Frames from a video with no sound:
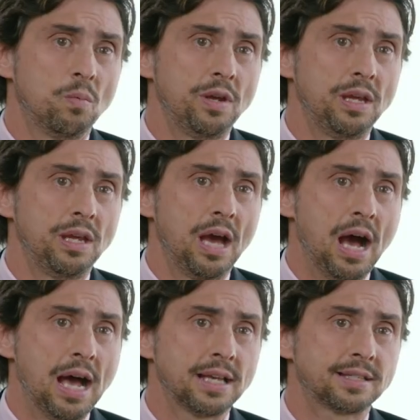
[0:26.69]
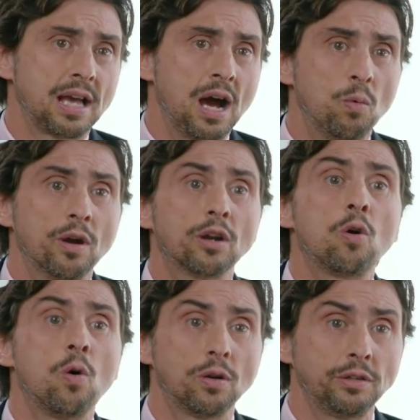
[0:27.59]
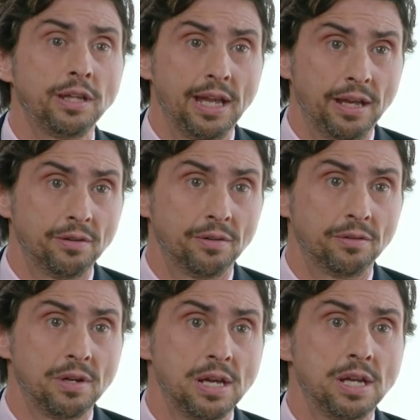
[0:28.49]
We ask our coordinator